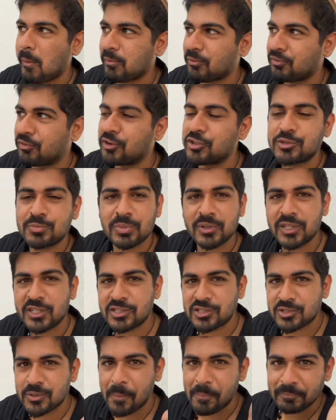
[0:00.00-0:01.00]
First
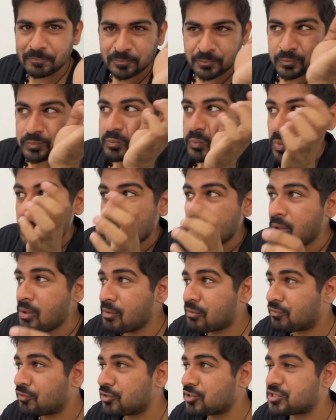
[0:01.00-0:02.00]
place,
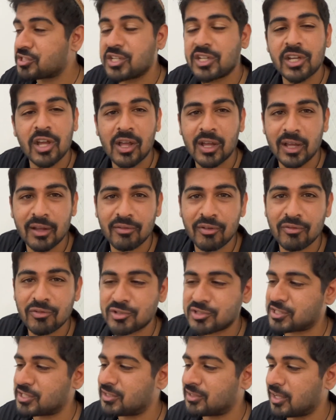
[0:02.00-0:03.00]
first synagogue I've ever
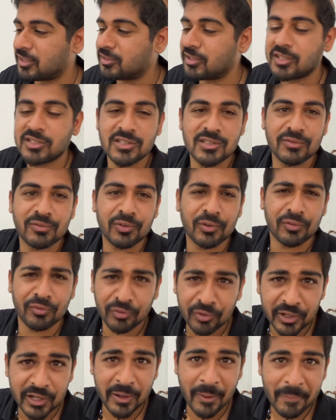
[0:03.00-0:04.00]
seen that does for
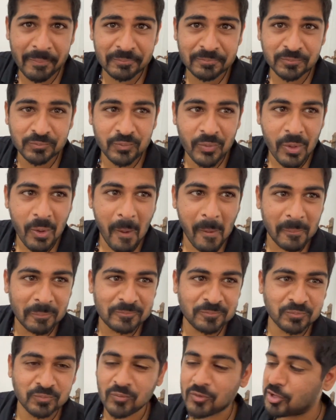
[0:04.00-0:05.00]
free.
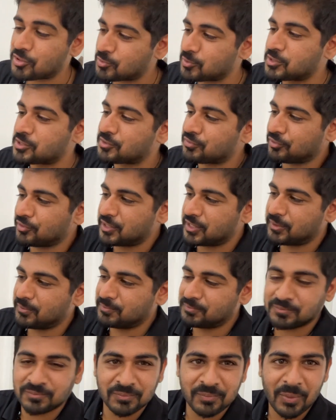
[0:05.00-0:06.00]
This one's free.
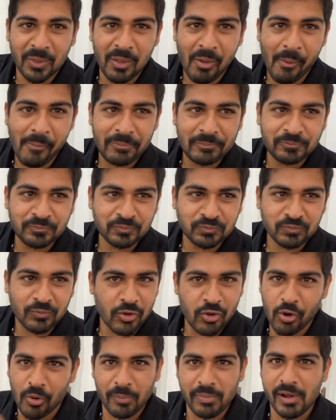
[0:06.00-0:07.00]

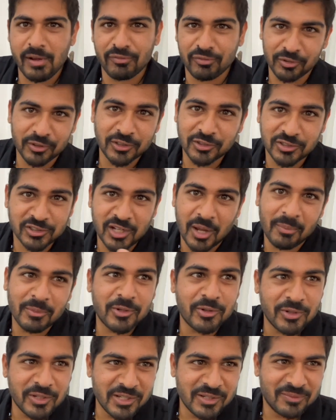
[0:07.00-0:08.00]
You don't pay for it. You just come and
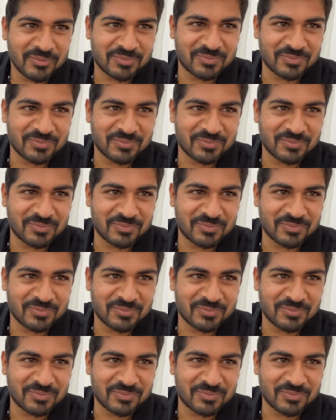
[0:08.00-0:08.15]
you eat.